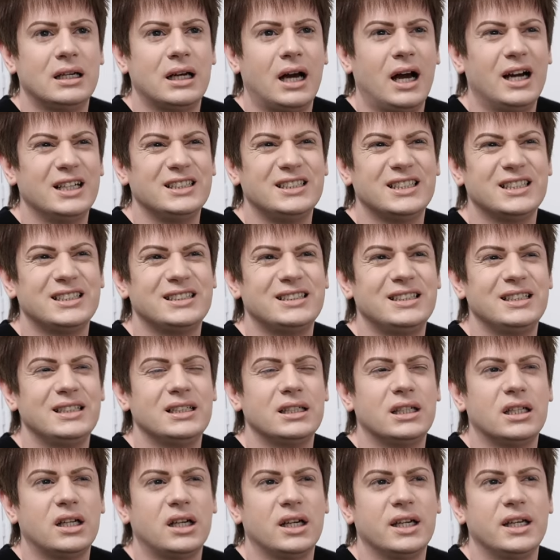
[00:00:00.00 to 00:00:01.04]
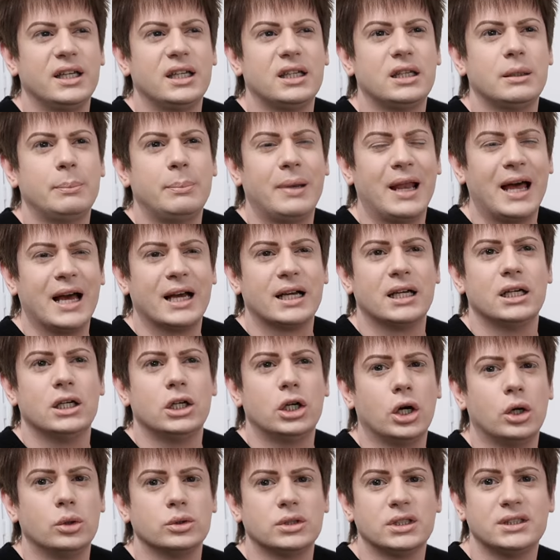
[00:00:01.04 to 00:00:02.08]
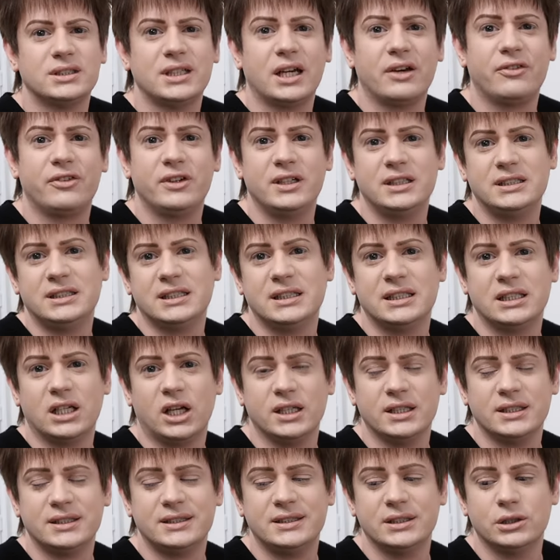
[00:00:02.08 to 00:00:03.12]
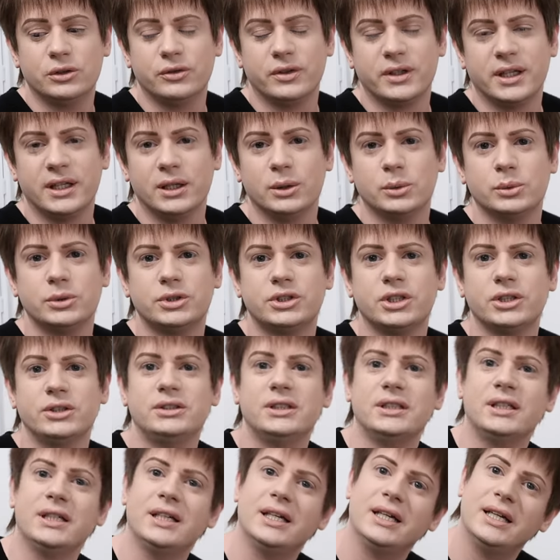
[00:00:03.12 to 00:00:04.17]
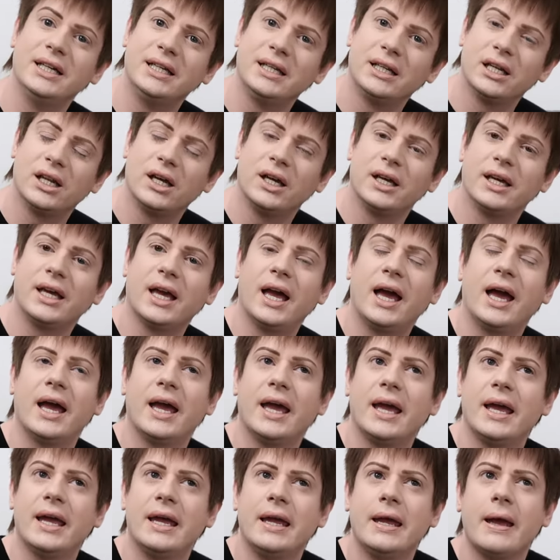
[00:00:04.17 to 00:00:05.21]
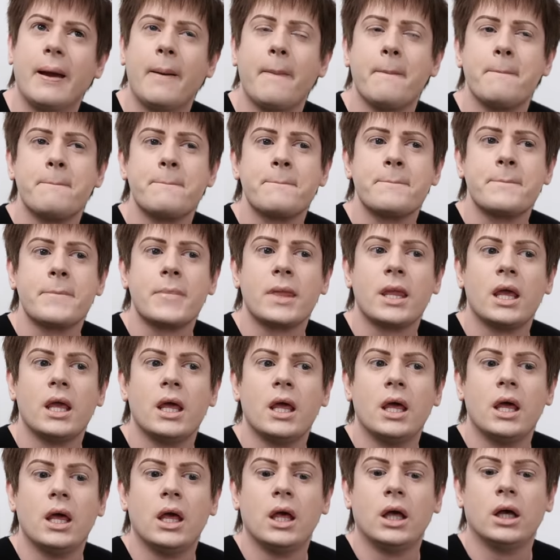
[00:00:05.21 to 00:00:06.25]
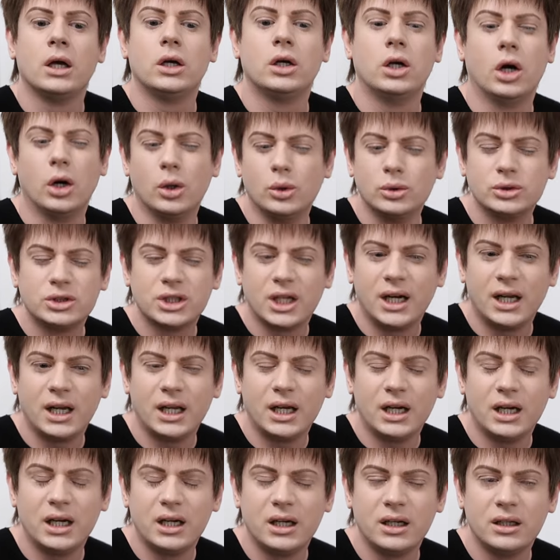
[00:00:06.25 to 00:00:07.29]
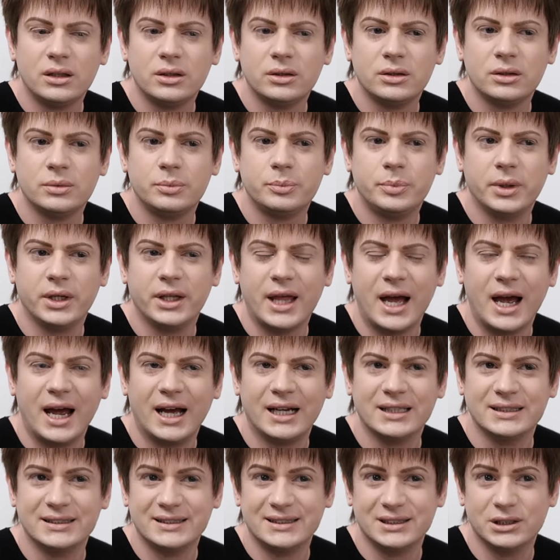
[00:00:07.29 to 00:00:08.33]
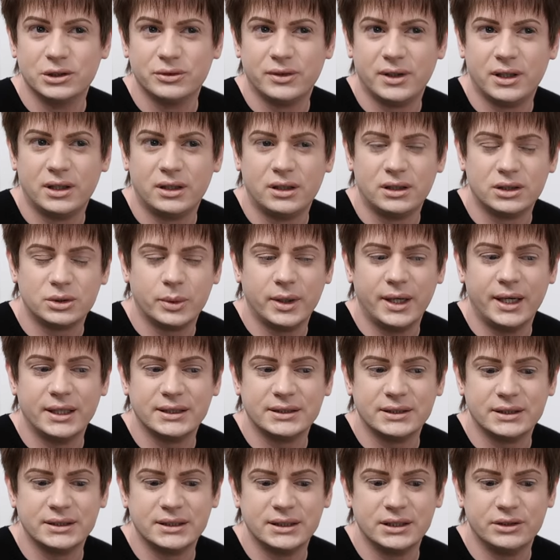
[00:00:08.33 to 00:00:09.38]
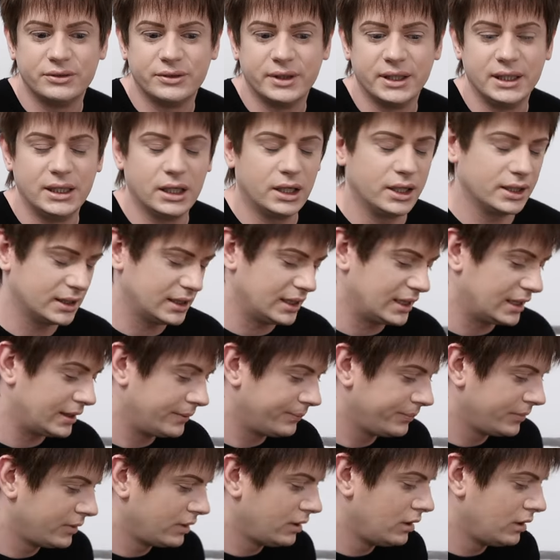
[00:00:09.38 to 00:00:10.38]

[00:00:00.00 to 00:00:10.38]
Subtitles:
I just didn't like the black and gold. I definitely didn't like the silver. They also did it in like a gold color, but that had silver hardware, so I didn't really like that.